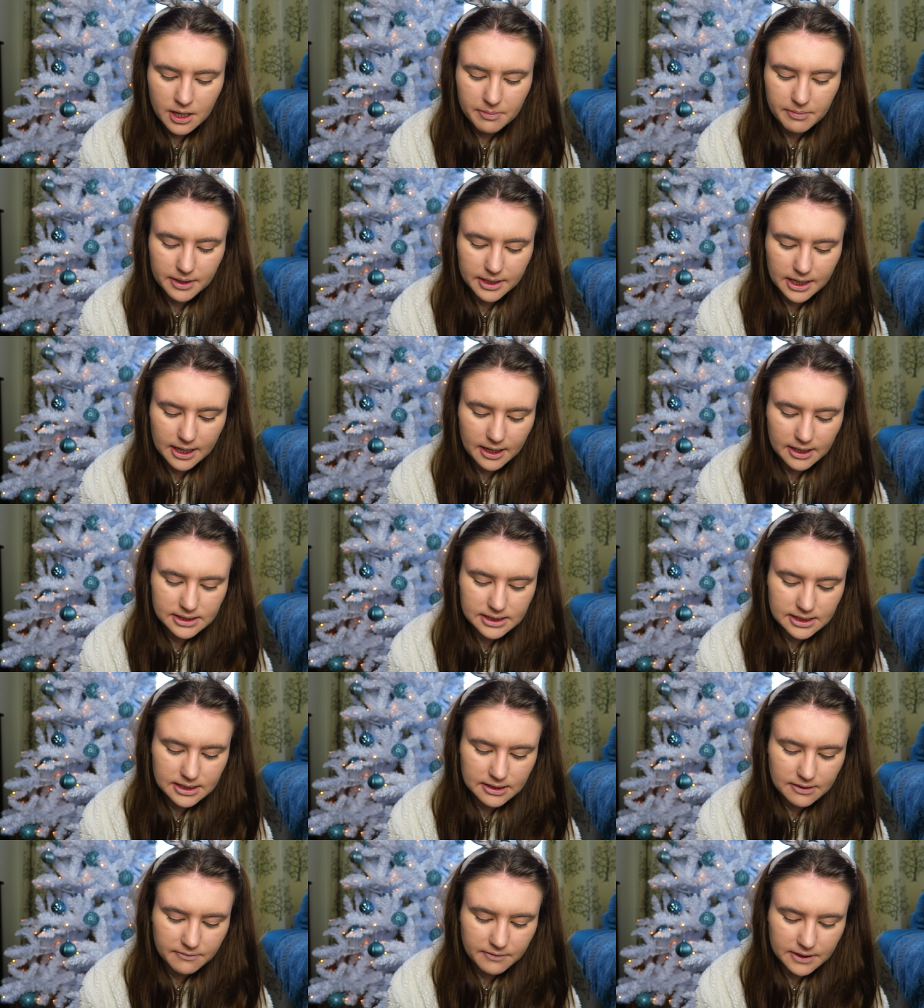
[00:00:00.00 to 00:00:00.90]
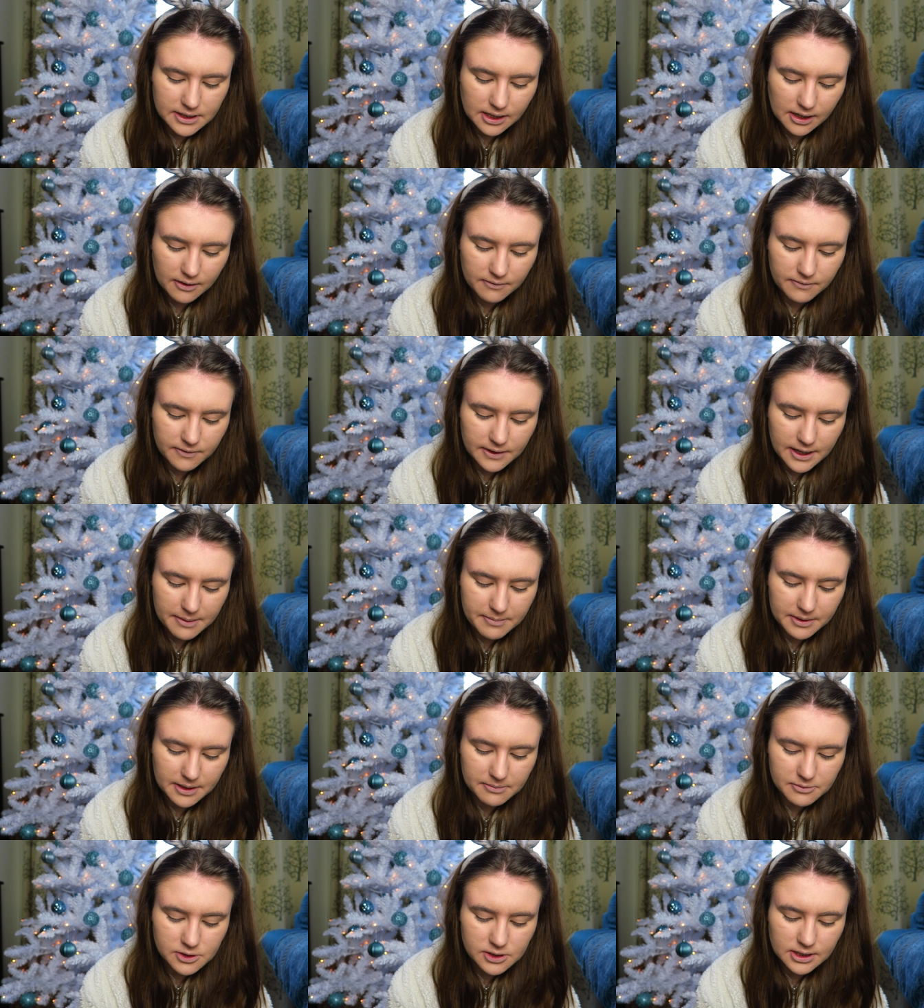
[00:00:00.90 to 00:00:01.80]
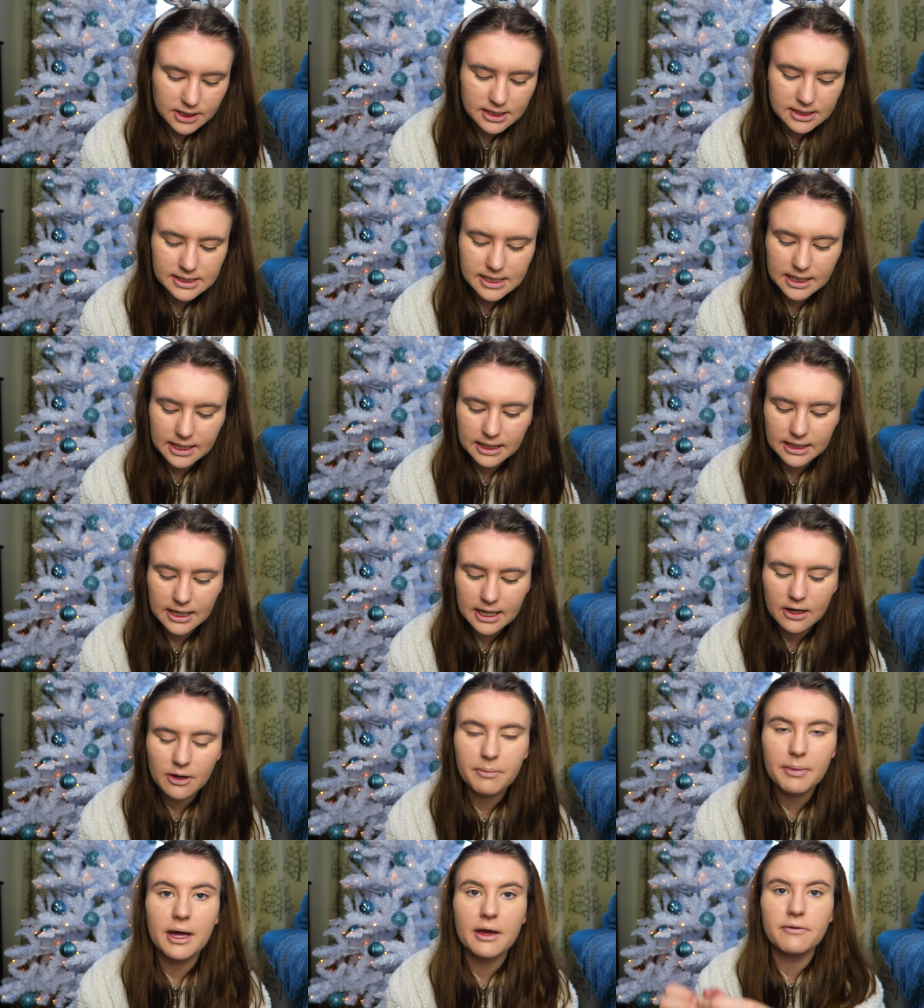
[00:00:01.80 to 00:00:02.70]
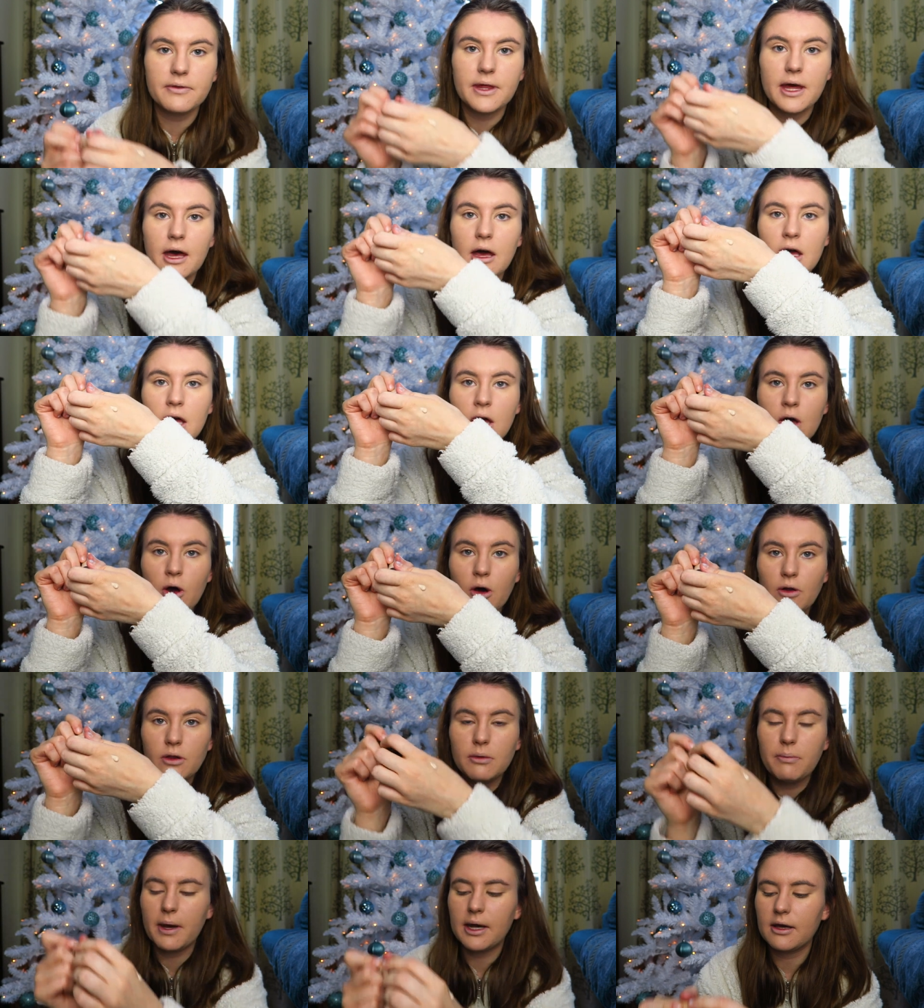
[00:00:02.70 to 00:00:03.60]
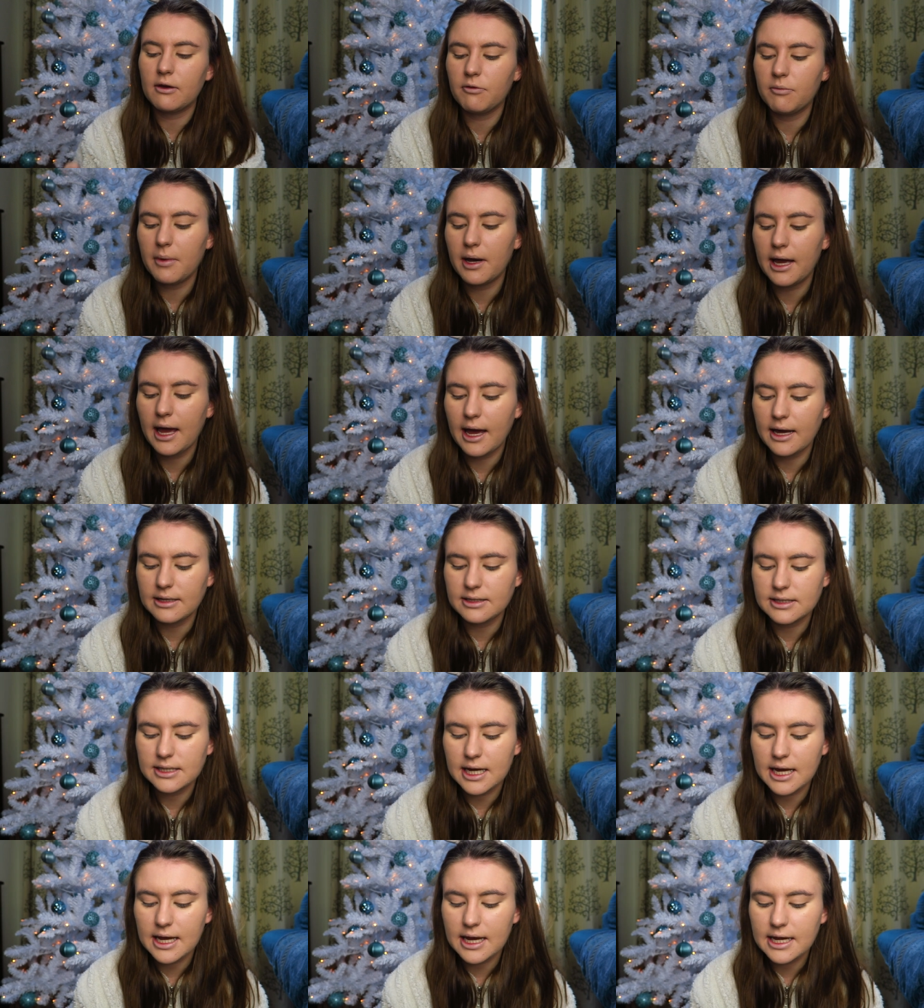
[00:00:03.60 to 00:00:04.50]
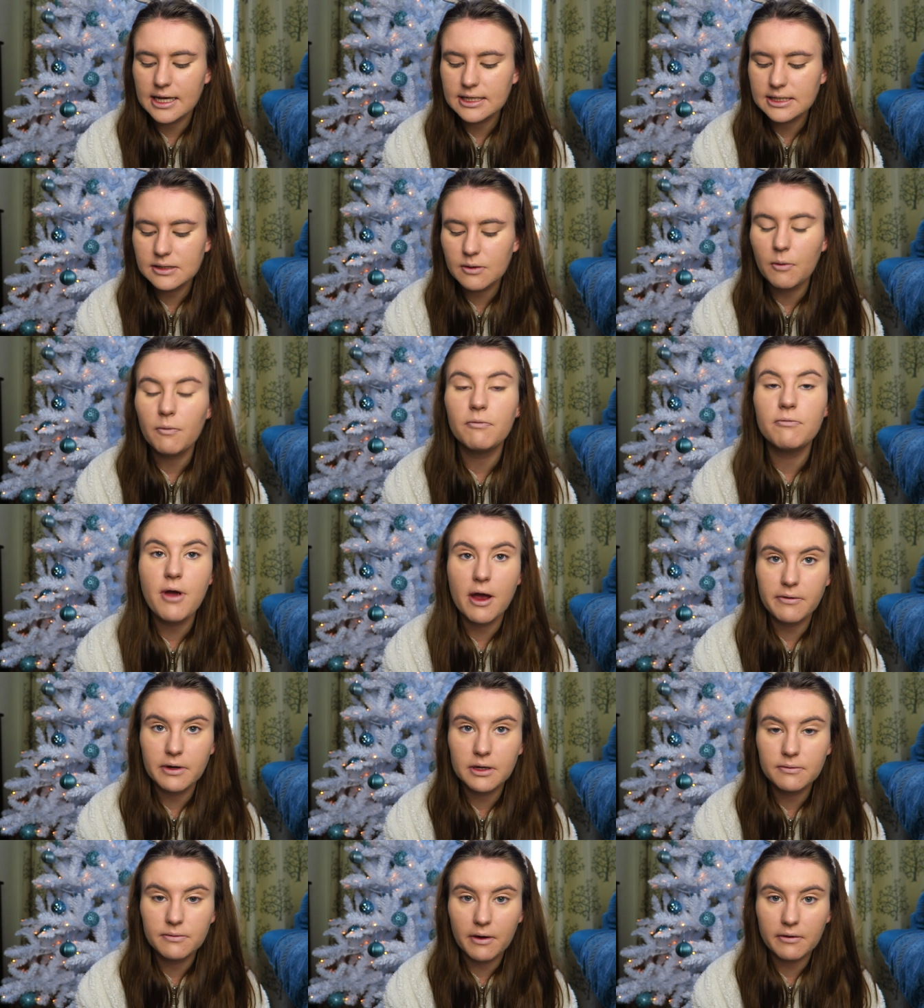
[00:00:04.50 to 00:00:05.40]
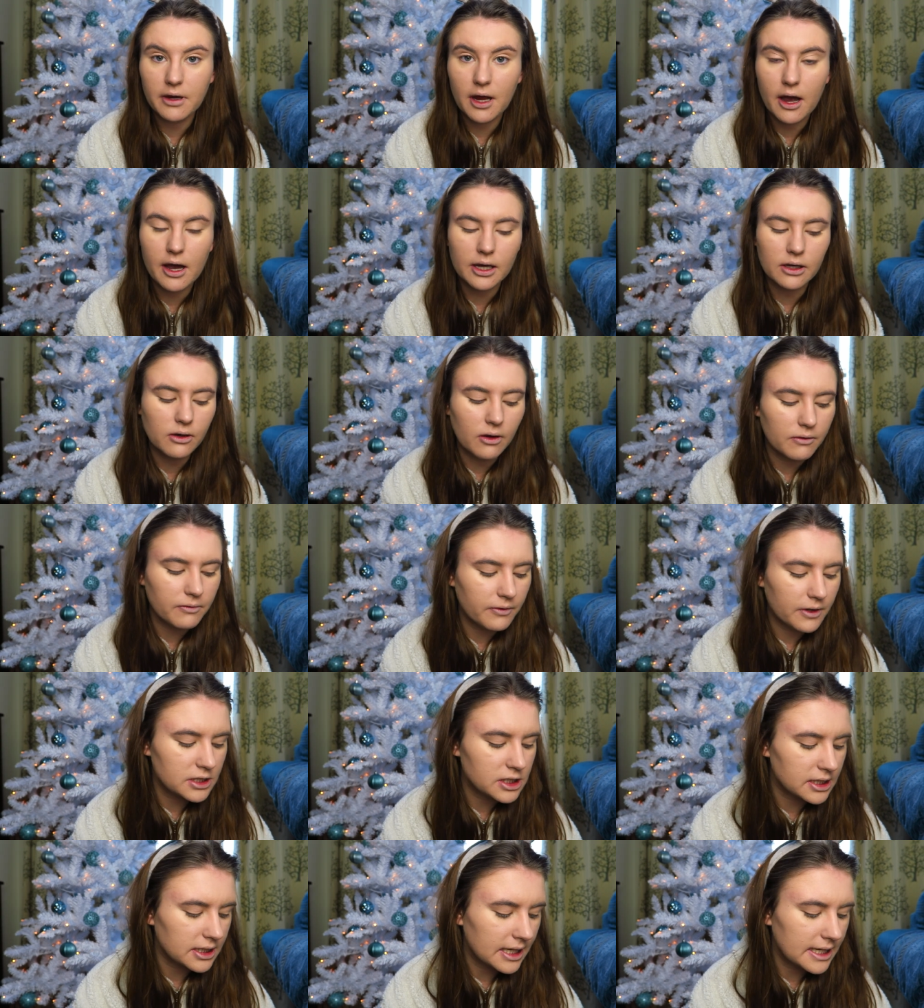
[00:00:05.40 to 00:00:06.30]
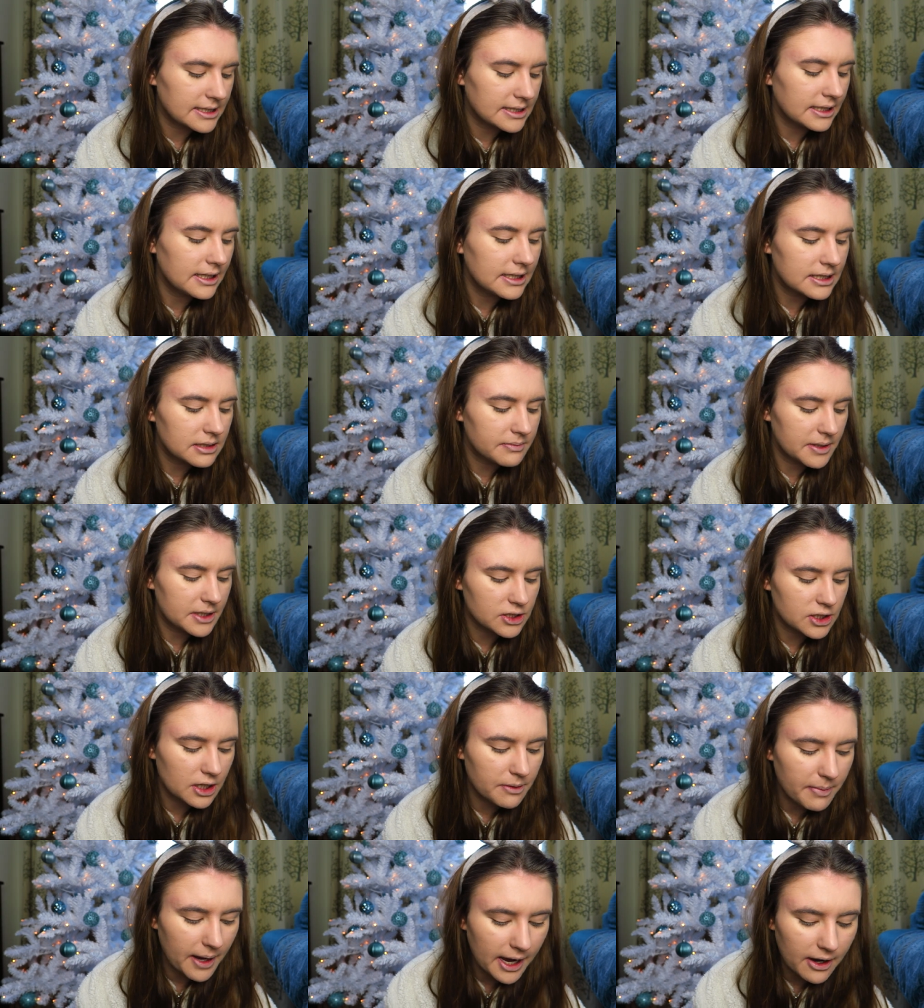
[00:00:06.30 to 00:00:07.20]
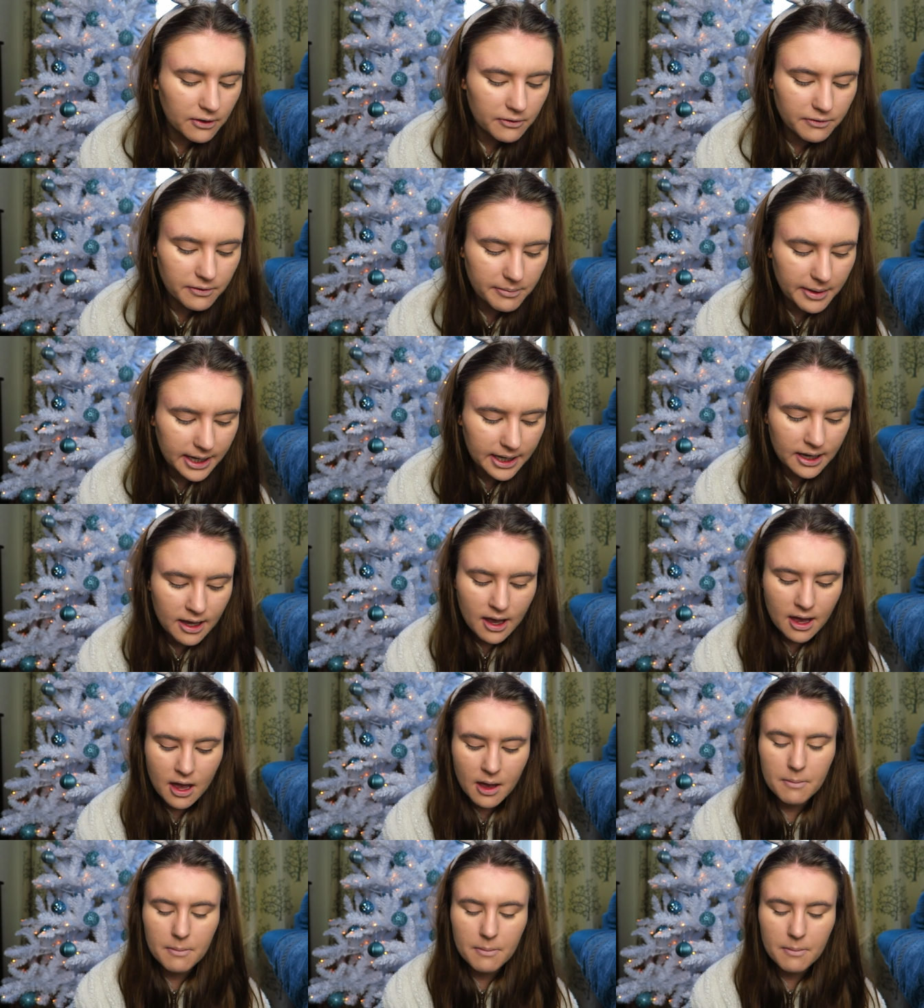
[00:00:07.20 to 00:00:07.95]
but yeah, I did a video for them, and I'm just going to take a little bit of that on the back of my hand. It is very, very high coverage, and it is a little bit too pale for me,